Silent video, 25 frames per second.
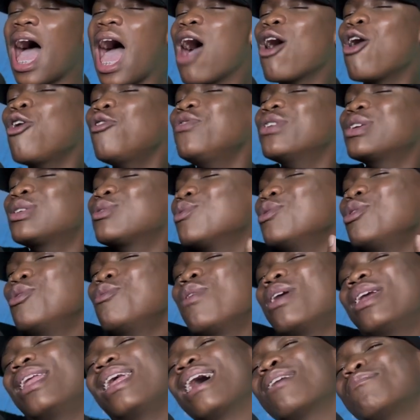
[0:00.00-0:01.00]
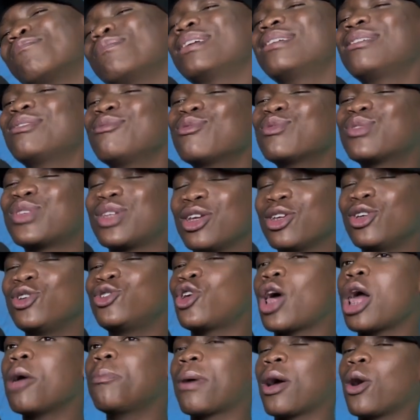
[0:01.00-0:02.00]
obviously only one man you
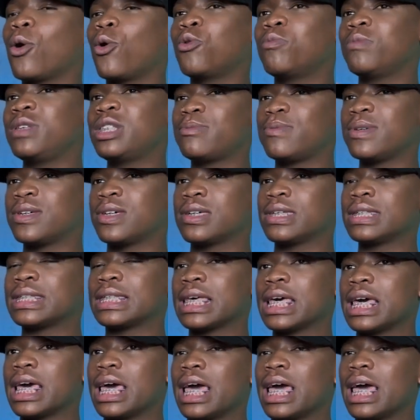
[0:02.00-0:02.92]
try by all means because